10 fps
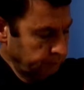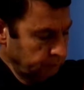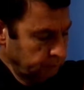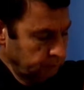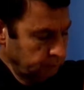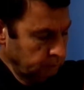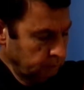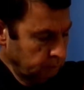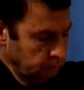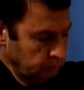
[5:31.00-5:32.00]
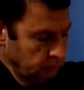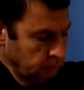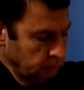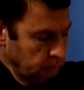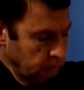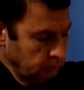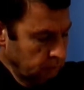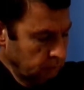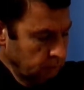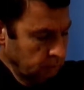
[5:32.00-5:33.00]

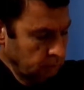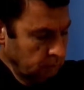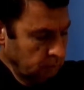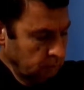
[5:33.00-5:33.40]
(no one is talking)